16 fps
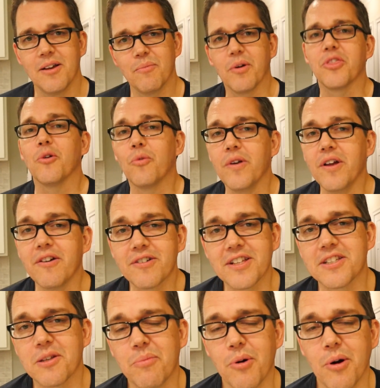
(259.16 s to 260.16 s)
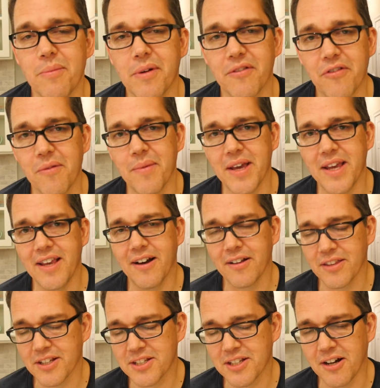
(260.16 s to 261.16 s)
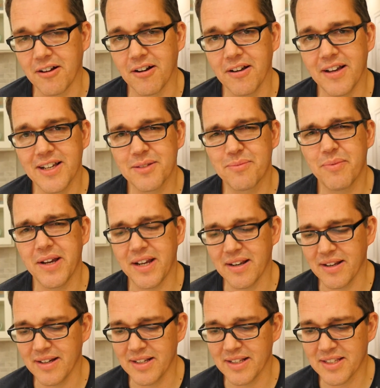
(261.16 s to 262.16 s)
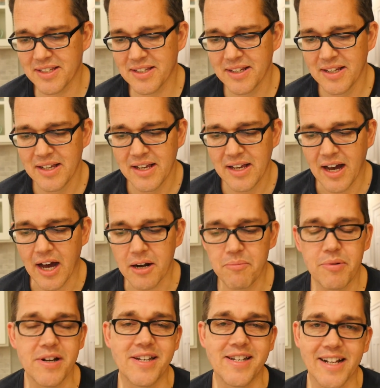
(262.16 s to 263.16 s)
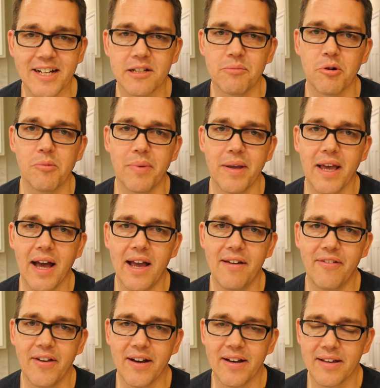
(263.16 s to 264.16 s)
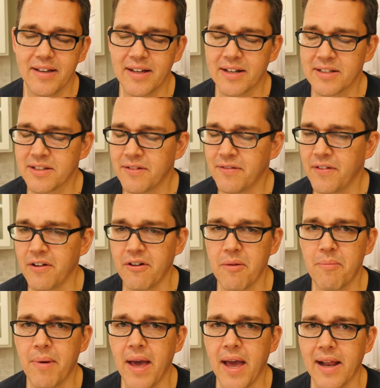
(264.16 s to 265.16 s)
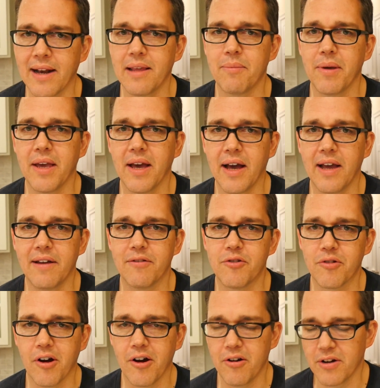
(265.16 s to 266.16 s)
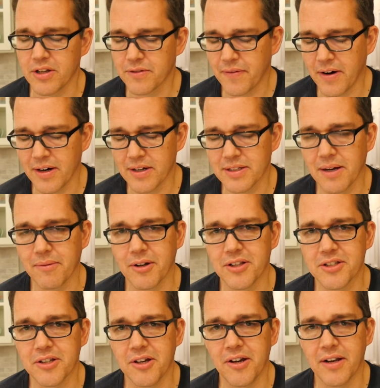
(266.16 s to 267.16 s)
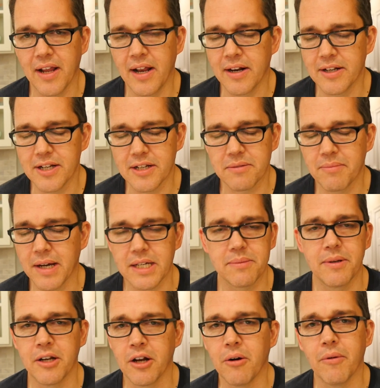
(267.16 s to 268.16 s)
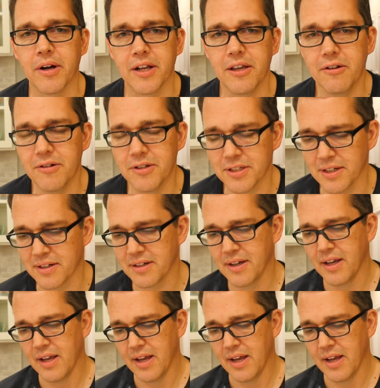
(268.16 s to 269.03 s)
But the real disappointment for me on the Solo has been its unpredictable behavior. It is a very badly behaved drone as far as I'm concerned, and it just makes me not want to use it.